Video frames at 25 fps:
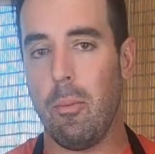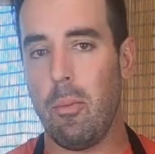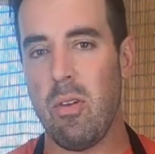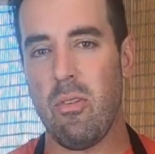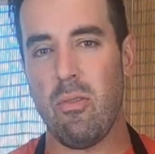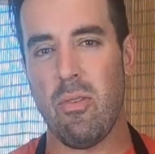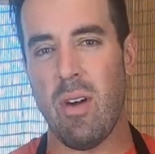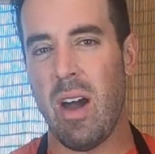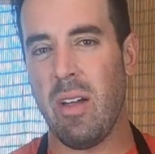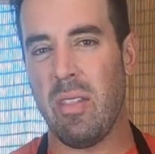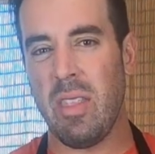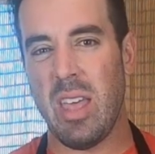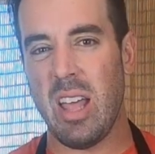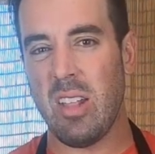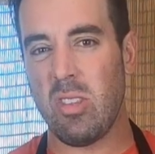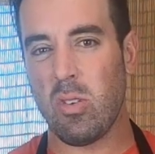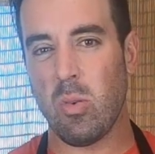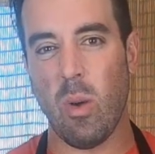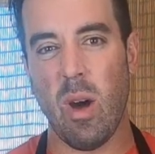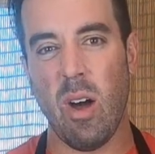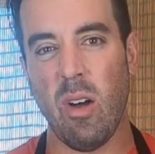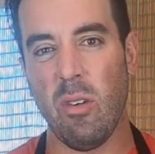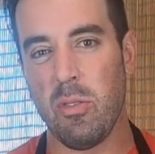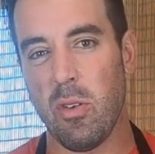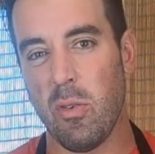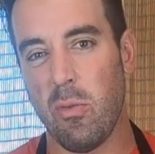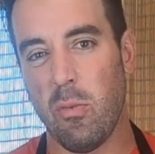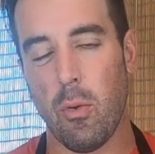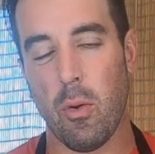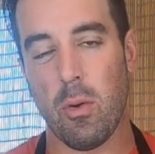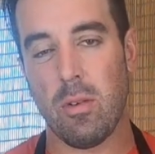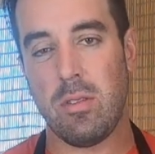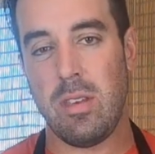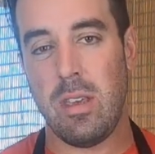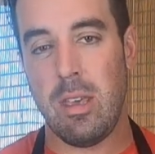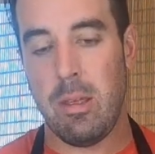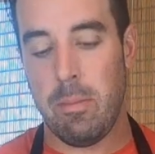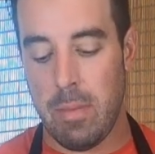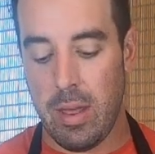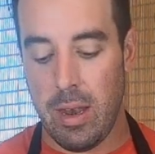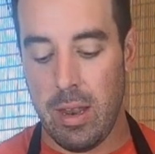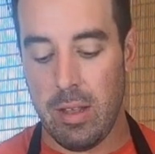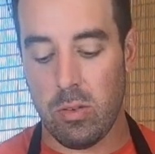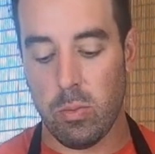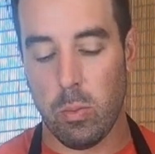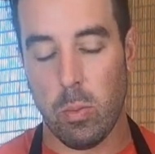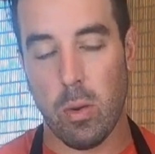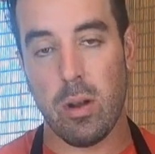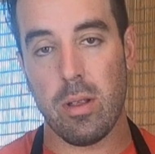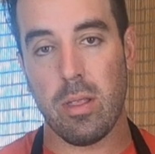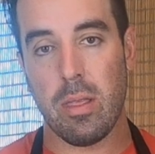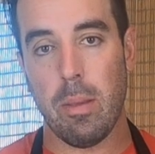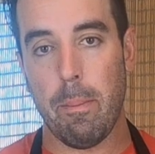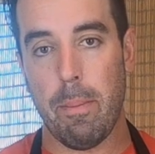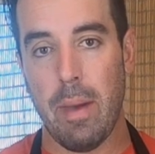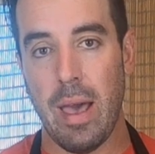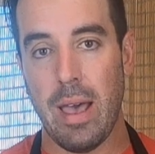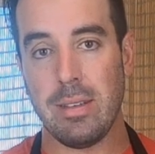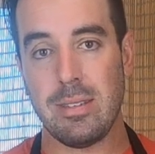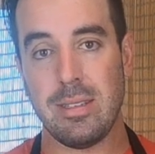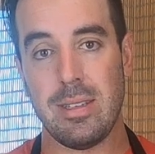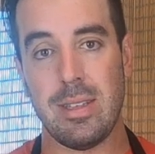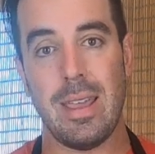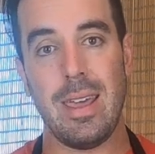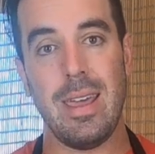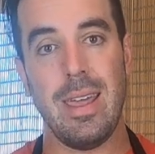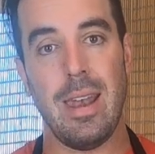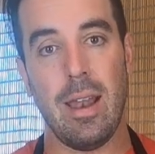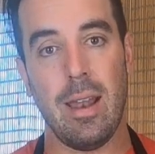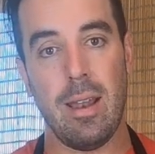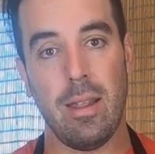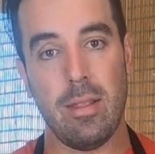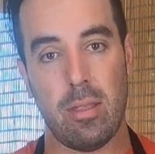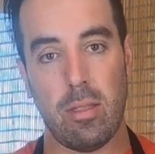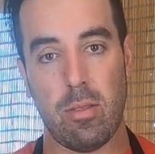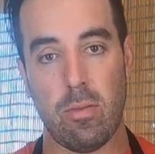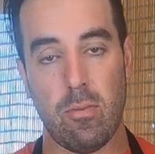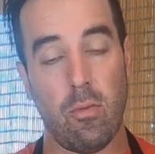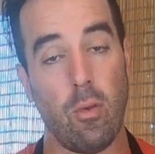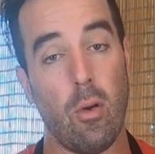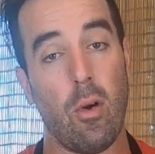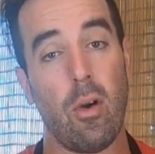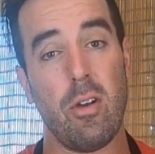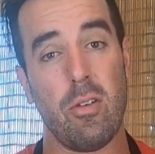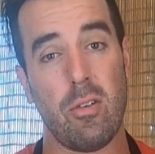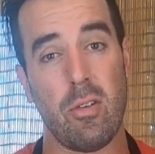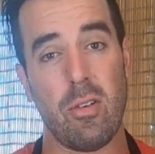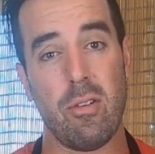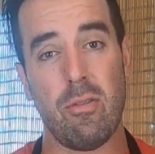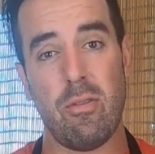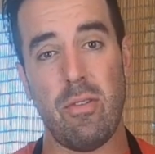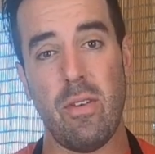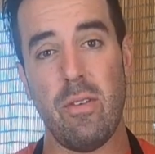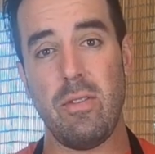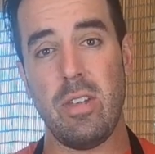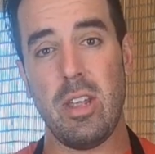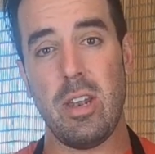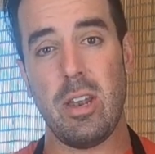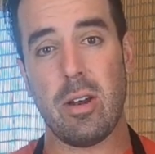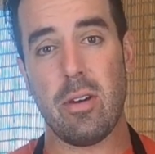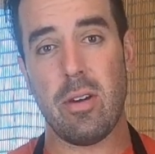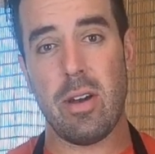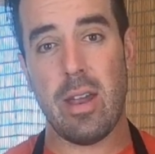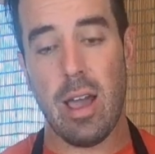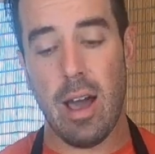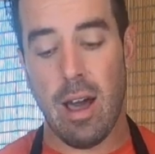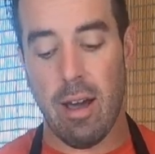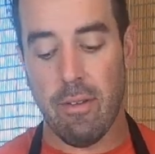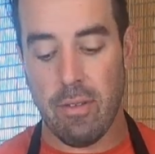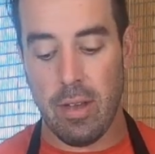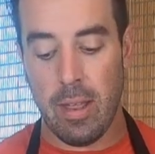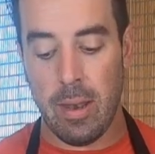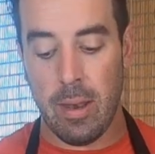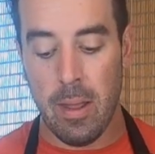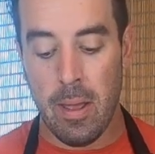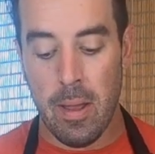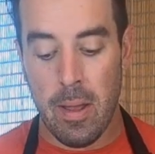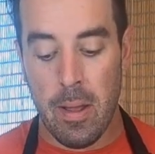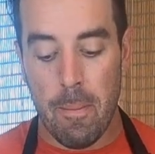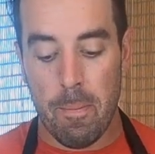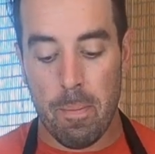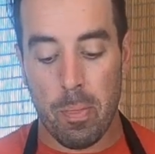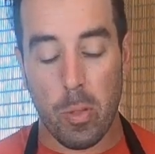We found that 12 to 14 minutes worked the best in a 450 degree oven.